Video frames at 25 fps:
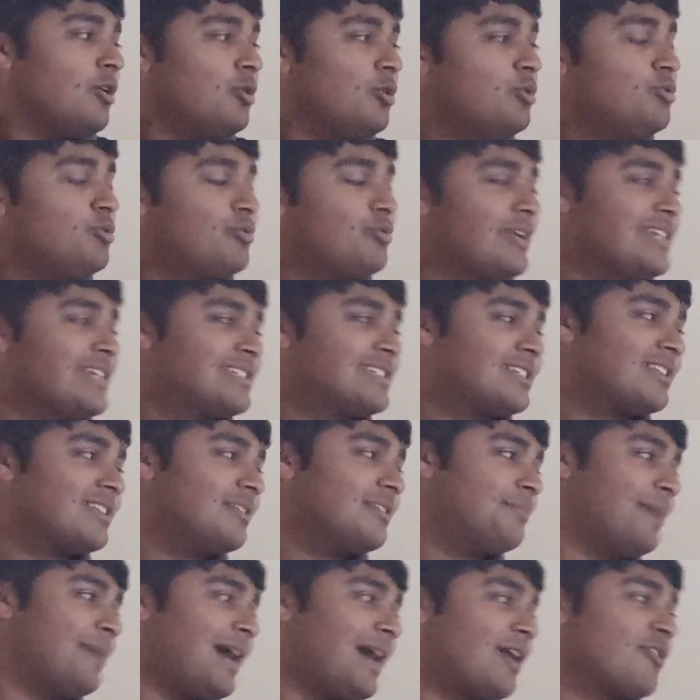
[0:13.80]
all raised to
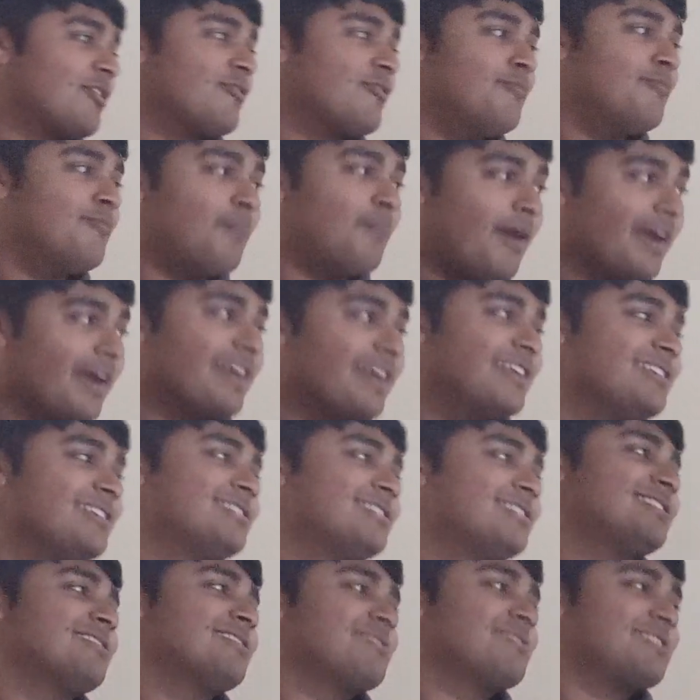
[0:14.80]
the power of
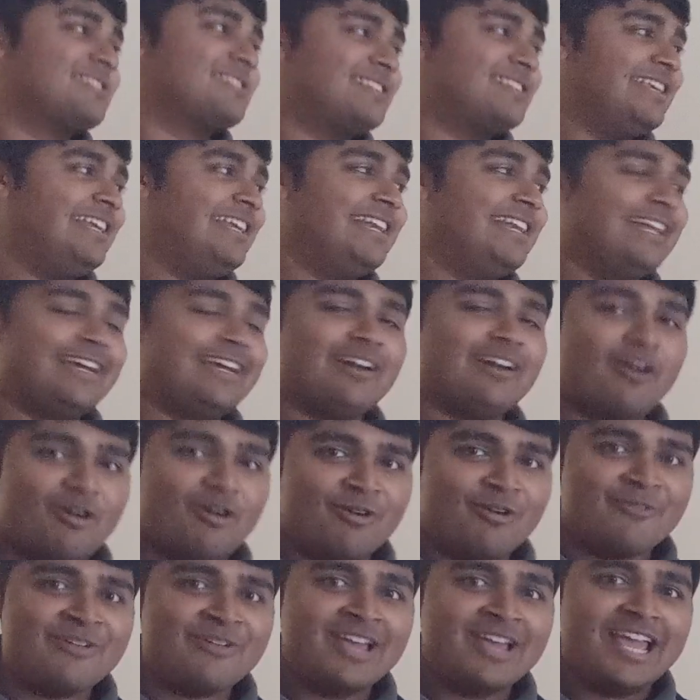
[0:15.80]
minus the ceiling
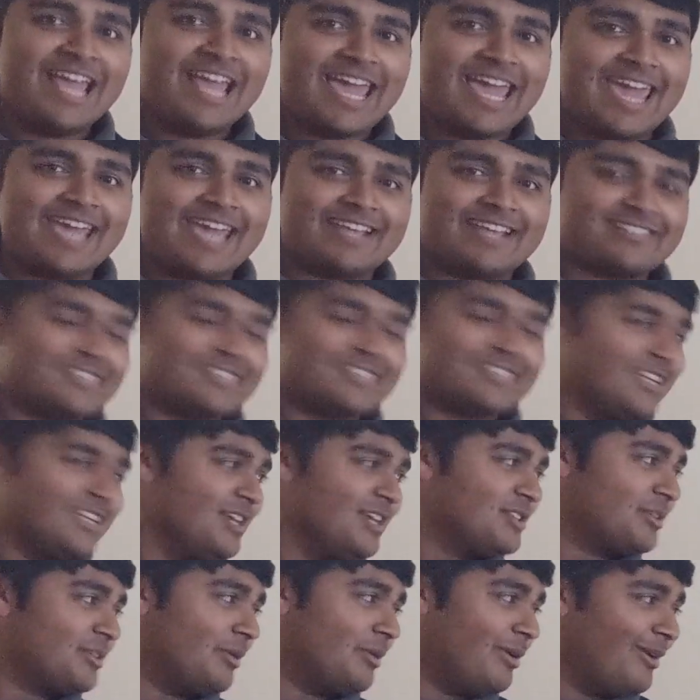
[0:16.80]
of x.
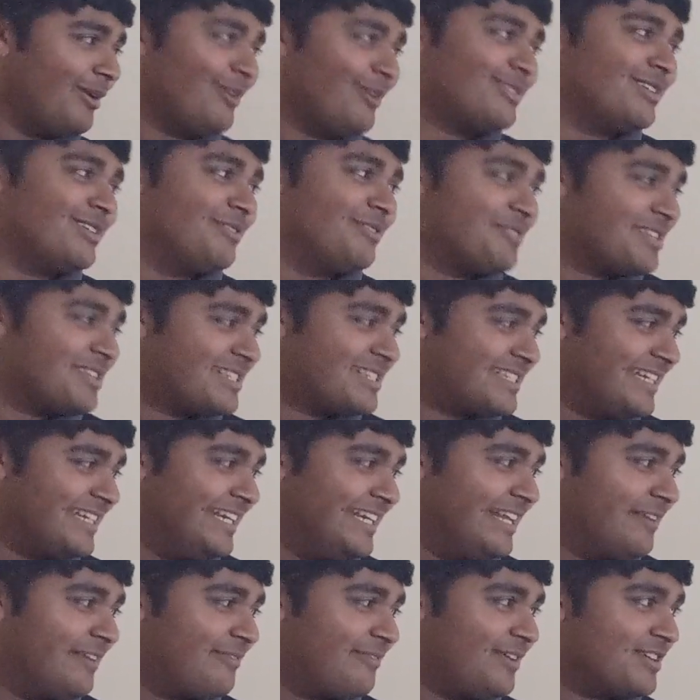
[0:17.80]
So a lot of
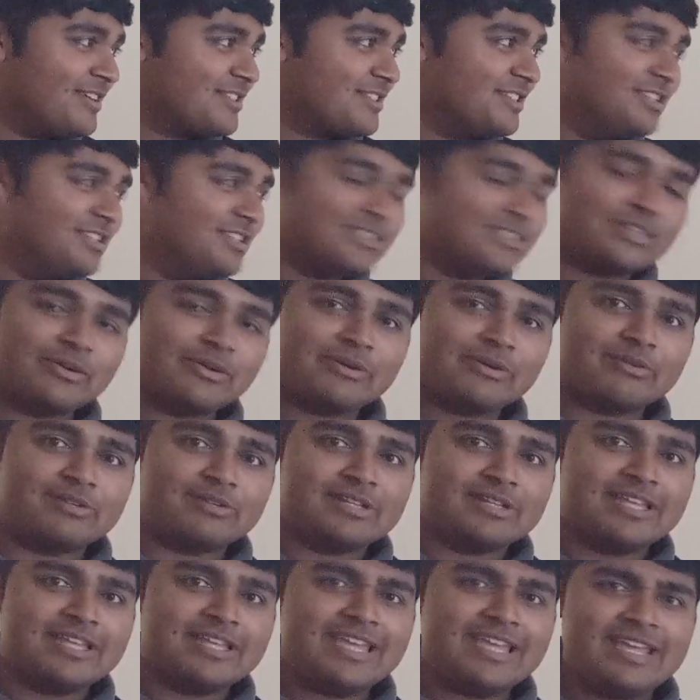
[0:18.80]
ceiling functions going
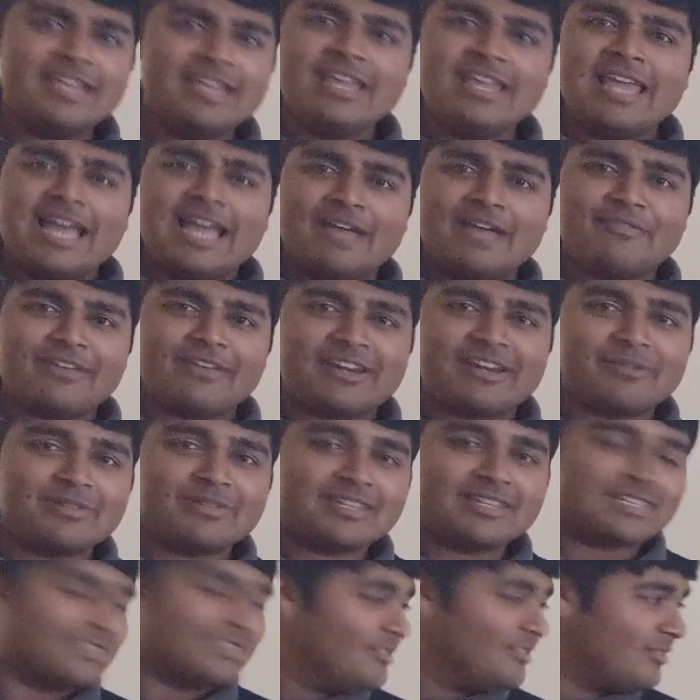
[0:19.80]
on in here, and for
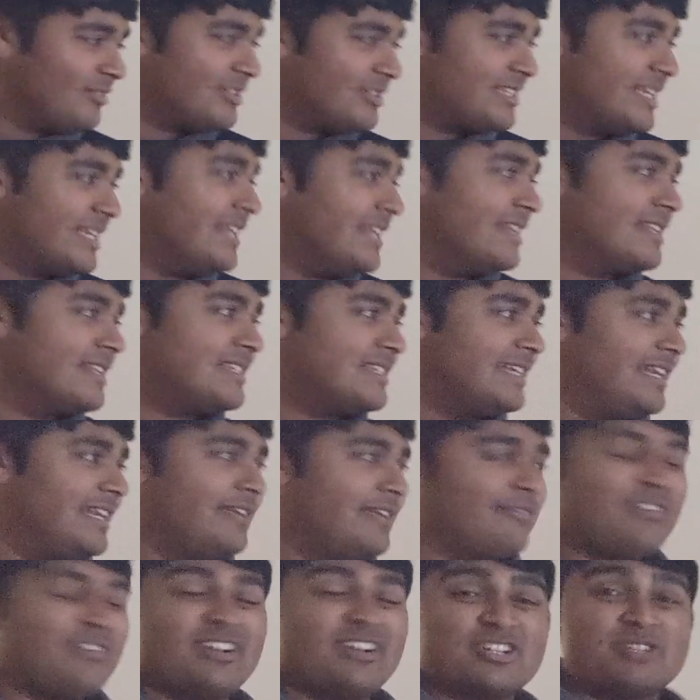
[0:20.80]
anyone that's not seen the
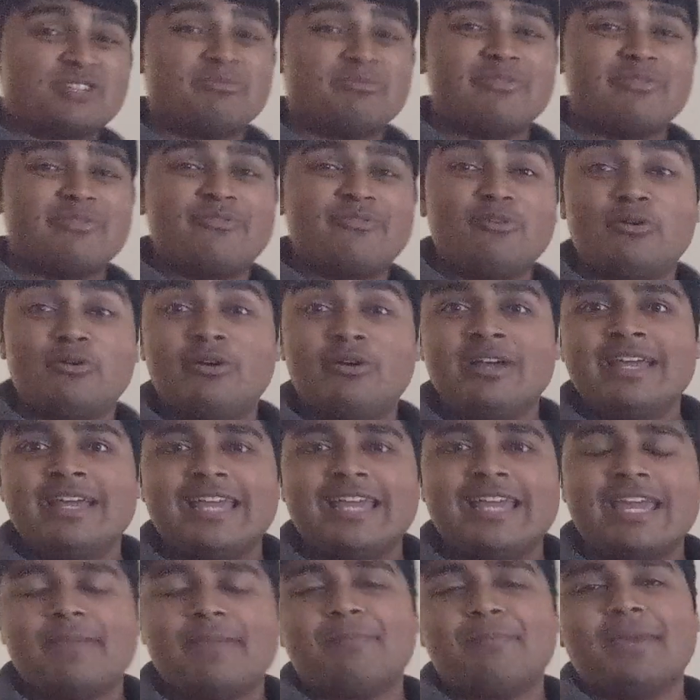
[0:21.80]
ceiling function before,
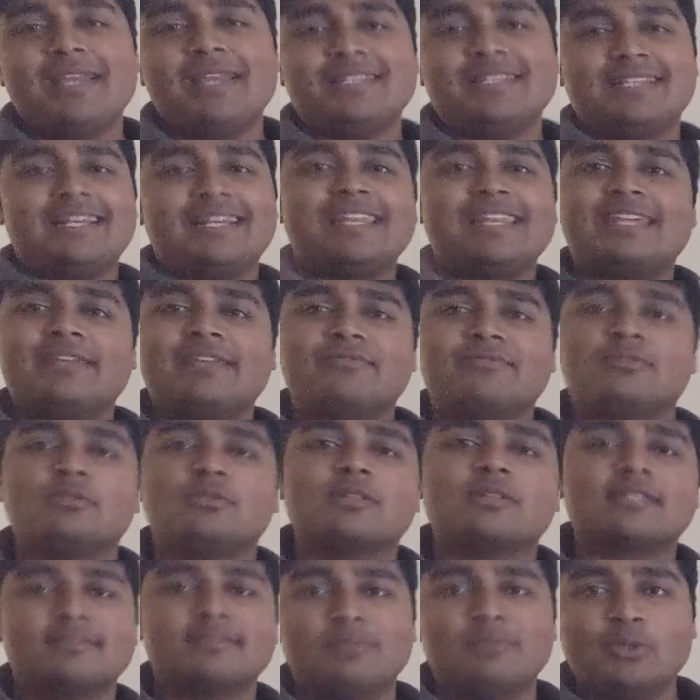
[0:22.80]
it basically gives you
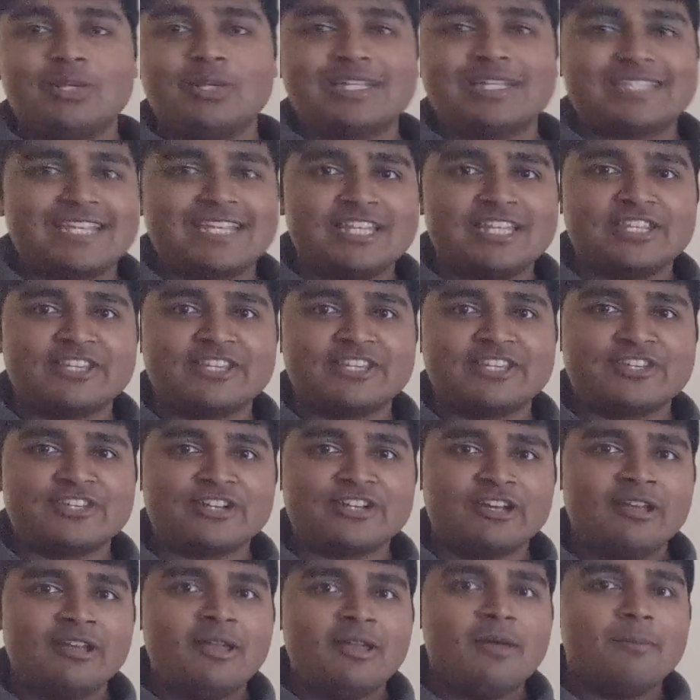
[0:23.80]
the smallest
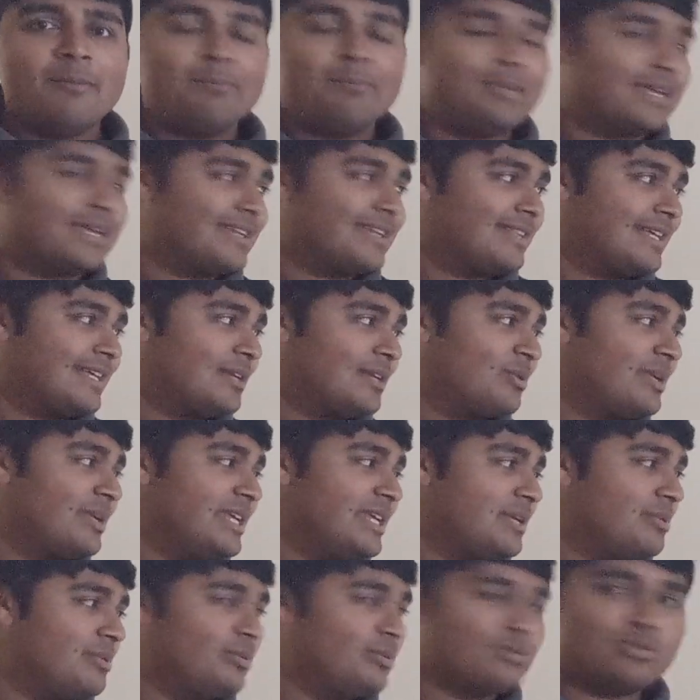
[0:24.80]
integer bigger than or
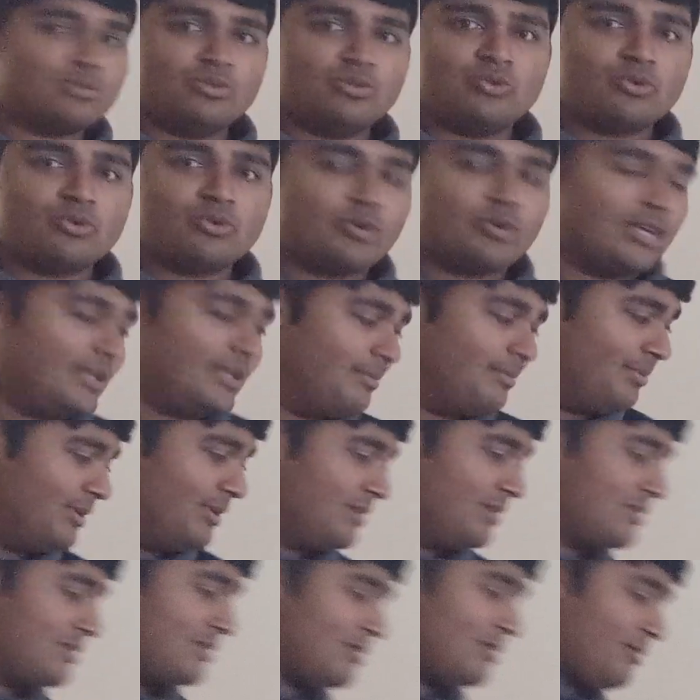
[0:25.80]
equal to your
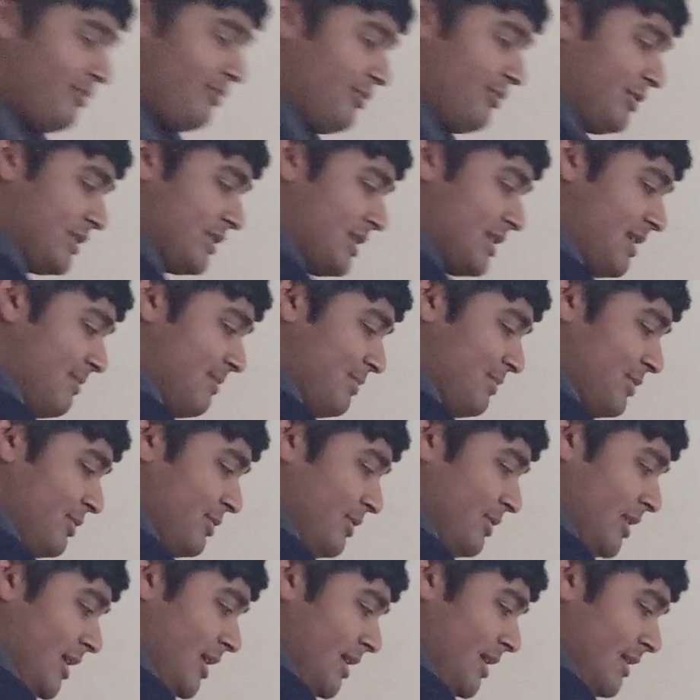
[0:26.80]
input. So for
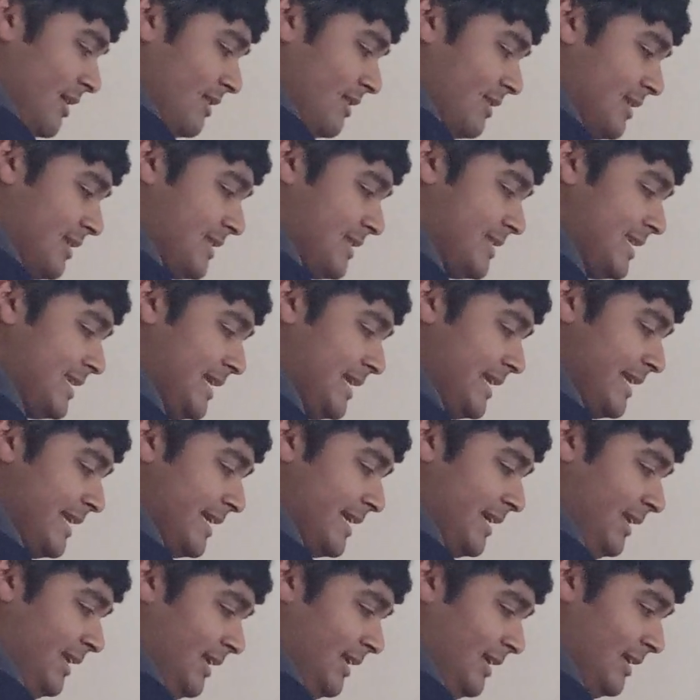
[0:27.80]
example, the
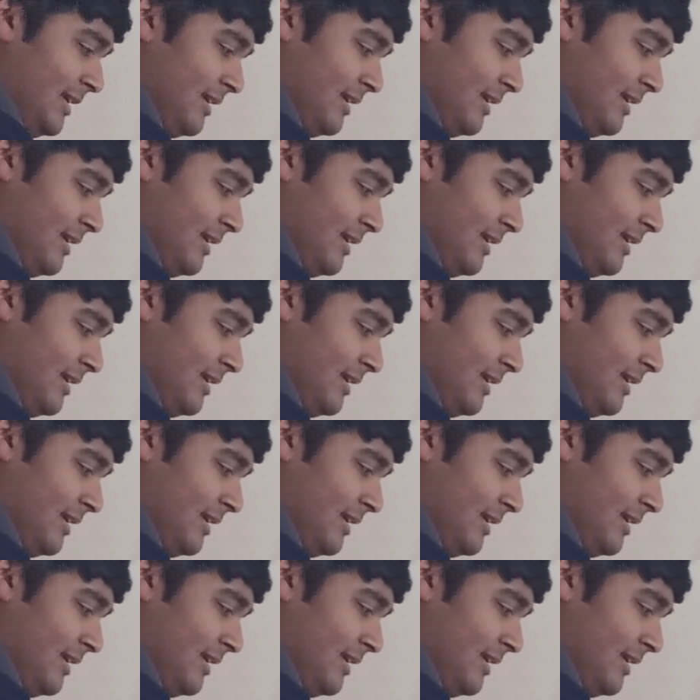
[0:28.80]
ceiling